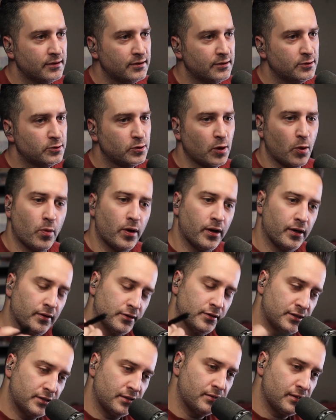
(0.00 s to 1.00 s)
So I
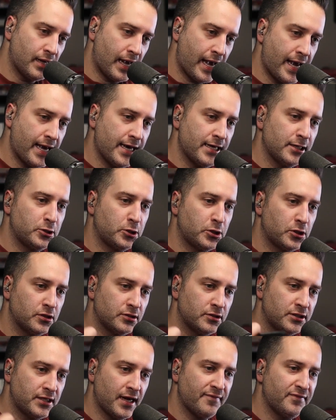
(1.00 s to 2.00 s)
went age
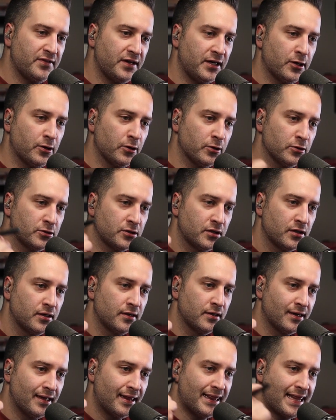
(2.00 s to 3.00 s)
7 years.
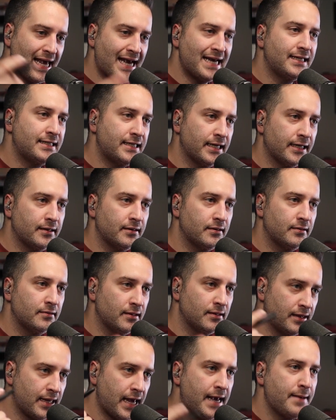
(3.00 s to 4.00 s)
They
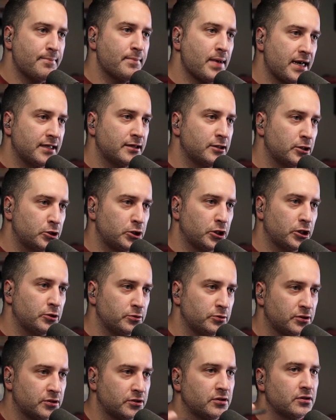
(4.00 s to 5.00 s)
made the
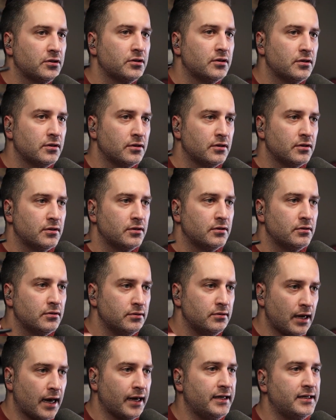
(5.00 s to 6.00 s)
juice
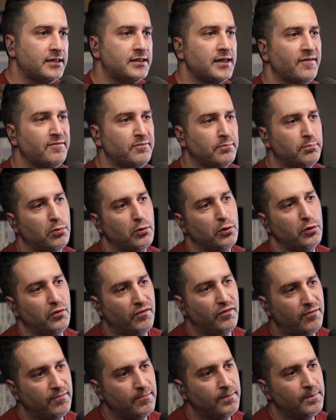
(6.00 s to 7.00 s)
97
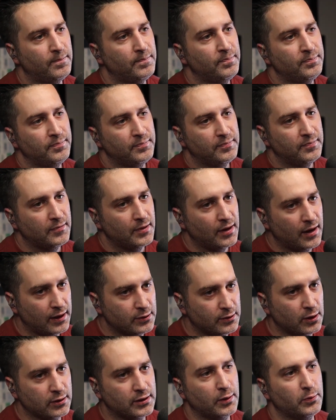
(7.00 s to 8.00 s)
proof. I
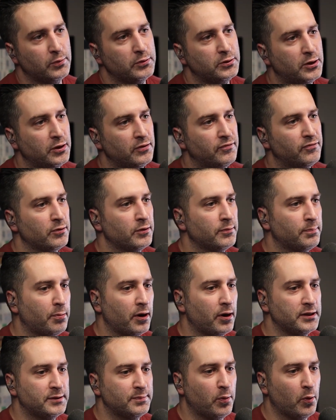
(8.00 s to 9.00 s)
thought that was good for the
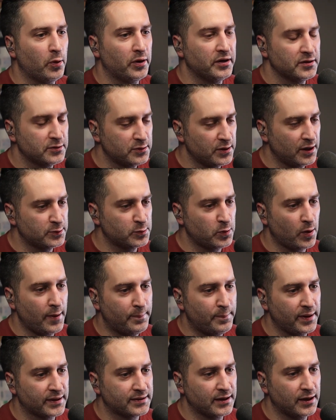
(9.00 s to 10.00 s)
price point, so that's why I
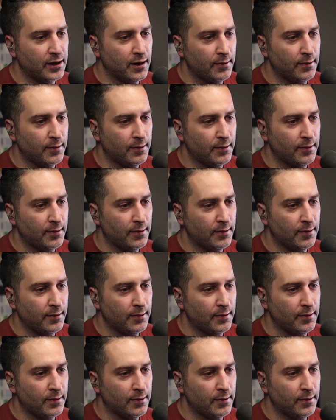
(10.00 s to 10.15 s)
picked it up.